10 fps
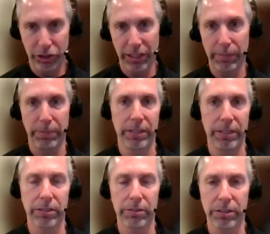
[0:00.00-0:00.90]

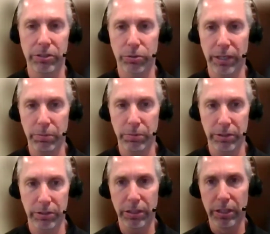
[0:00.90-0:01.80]
GDP is a great
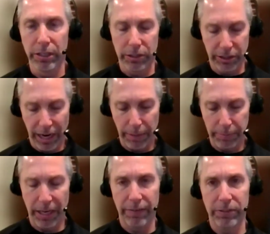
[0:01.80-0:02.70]
one.
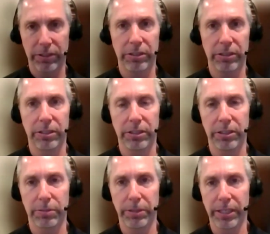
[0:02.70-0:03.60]
Jobs obviously
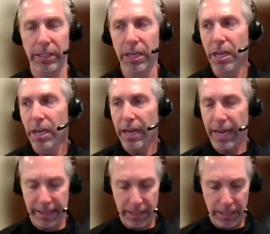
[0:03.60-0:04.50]
is big.
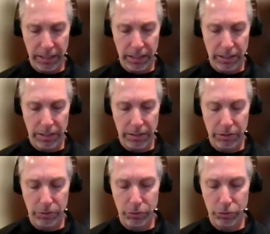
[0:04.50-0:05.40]
I think
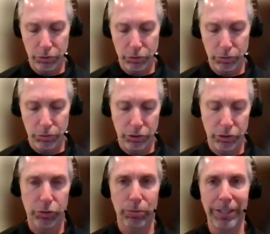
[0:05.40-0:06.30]

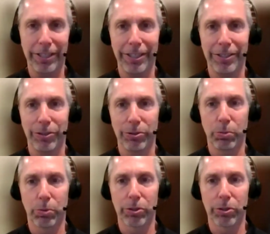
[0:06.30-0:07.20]
shrinking the
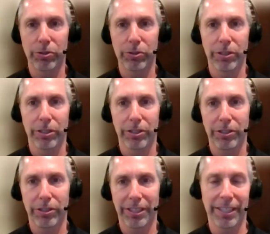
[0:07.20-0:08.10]
world
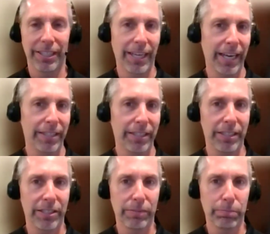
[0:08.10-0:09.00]
to connect
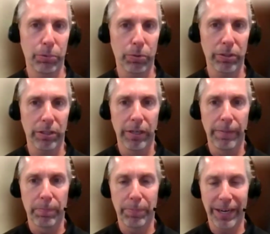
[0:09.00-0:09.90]
is important,
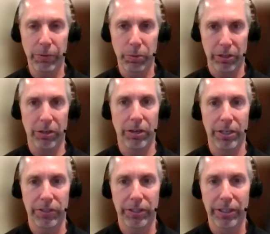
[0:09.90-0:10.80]
but at what
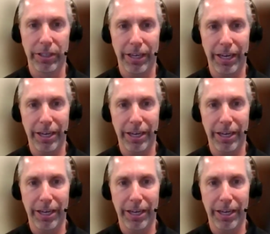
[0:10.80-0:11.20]
cost?